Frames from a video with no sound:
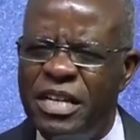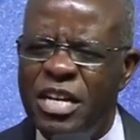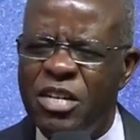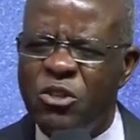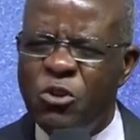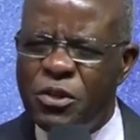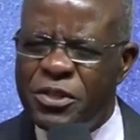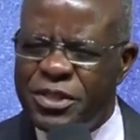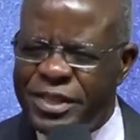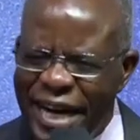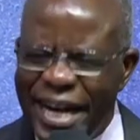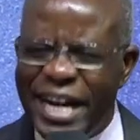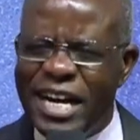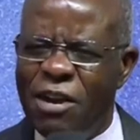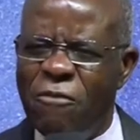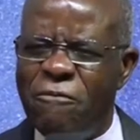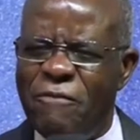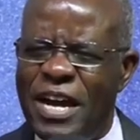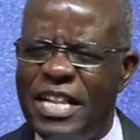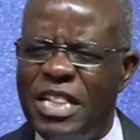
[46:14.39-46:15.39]
to
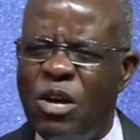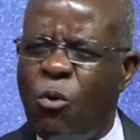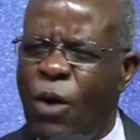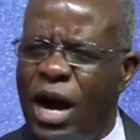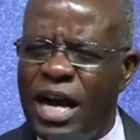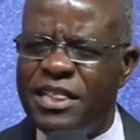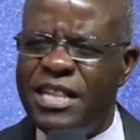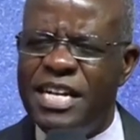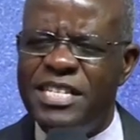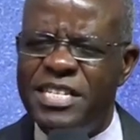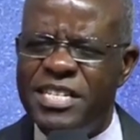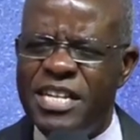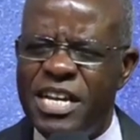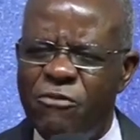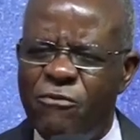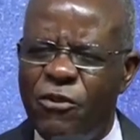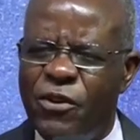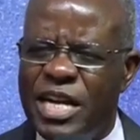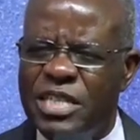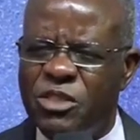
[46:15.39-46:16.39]
signify the work that He did
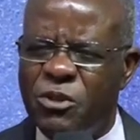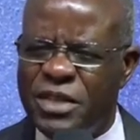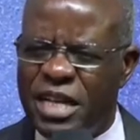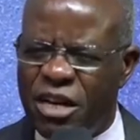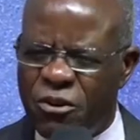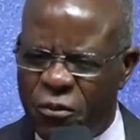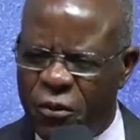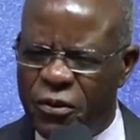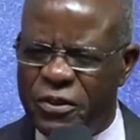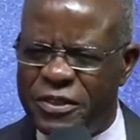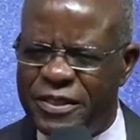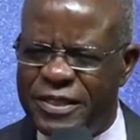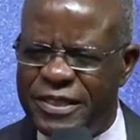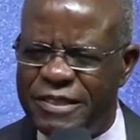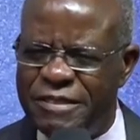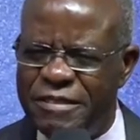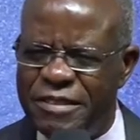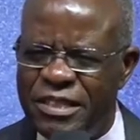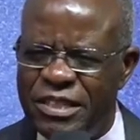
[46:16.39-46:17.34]
for us on the cross,